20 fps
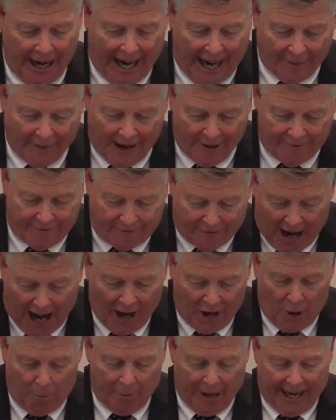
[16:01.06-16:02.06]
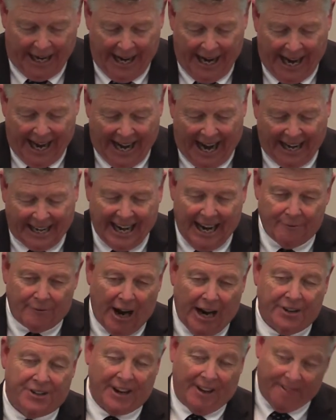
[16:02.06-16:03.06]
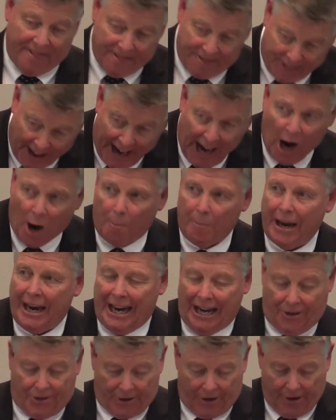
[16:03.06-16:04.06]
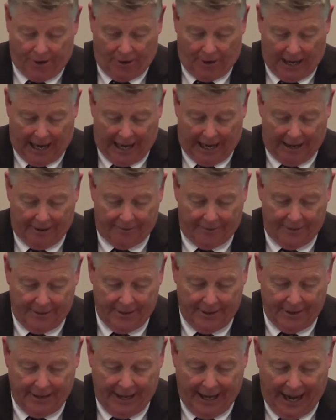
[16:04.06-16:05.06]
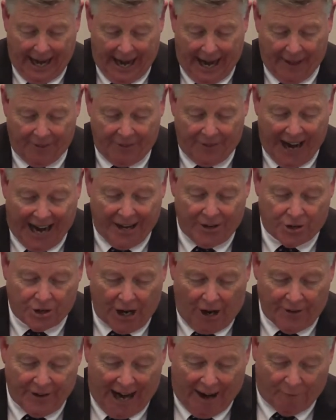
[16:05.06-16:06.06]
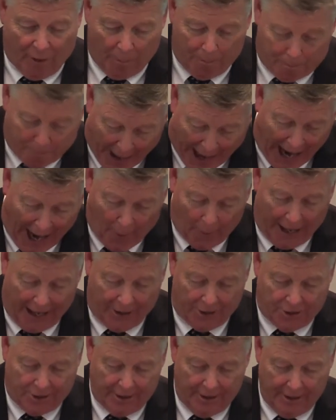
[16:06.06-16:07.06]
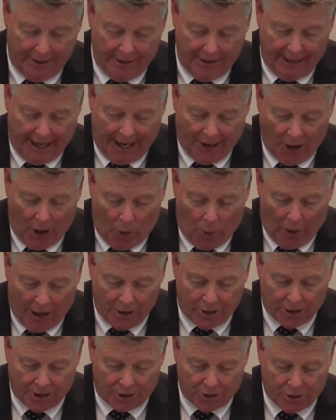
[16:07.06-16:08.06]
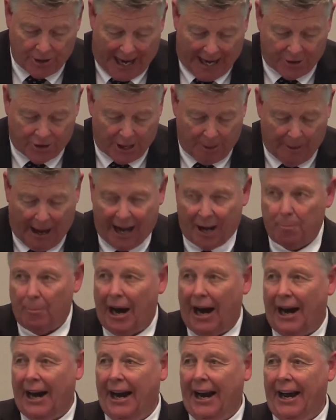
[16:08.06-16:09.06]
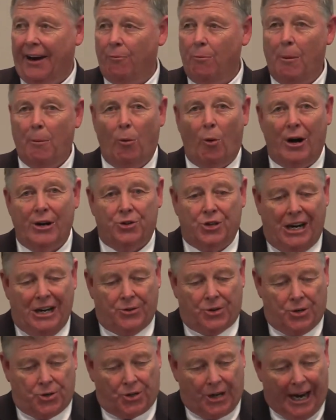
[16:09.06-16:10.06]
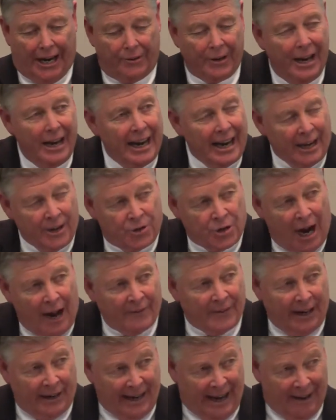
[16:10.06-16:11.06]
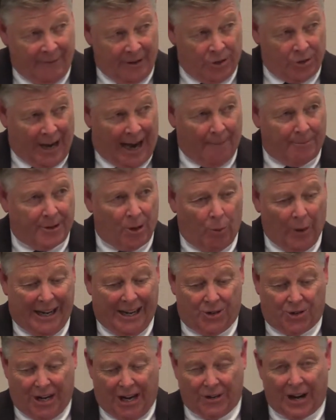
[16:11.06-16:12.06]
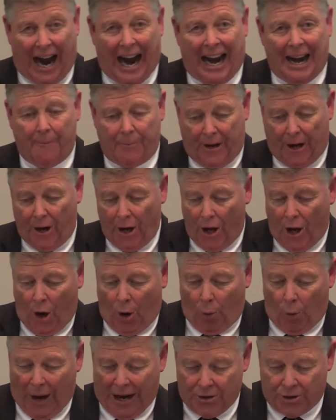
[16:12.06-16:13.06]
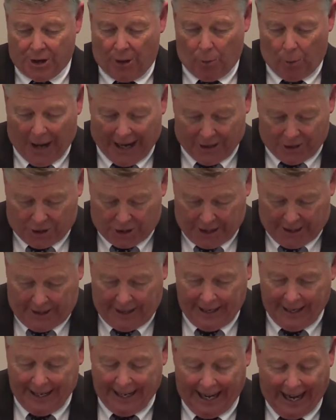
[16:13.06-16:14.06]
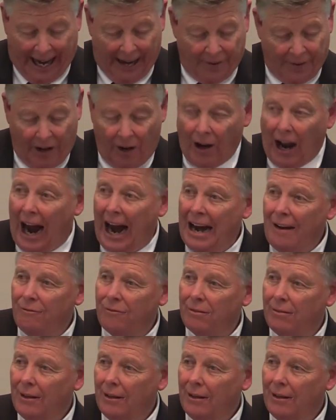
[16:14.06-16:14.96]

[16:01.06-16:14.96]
and they follow me, and I give unto them eternal life. And they shall never perish, and no one shall snatch them out of my hand. Remember what Jesus says in John the 11th chapter when he says, I am the resurrection and the life?